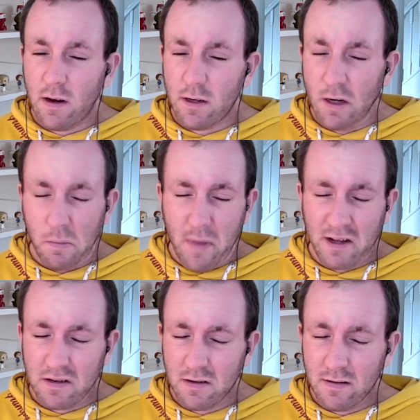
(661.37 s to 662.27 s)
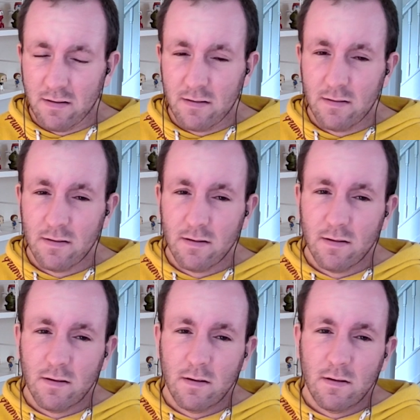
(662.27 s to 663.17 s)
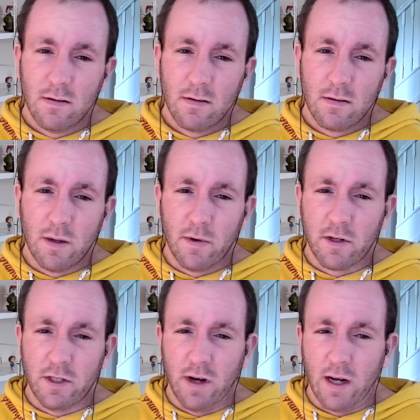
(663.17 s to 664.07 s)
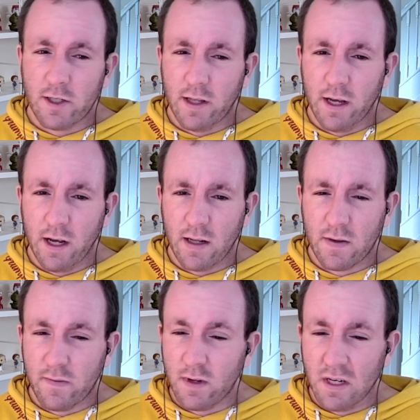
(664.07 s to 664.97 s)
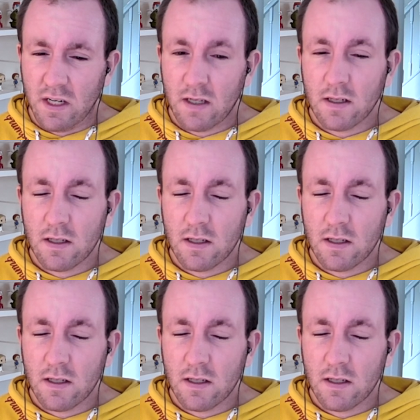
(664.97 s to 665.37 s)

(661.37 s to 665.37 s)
you're gone mental, not because you actually think it's funny.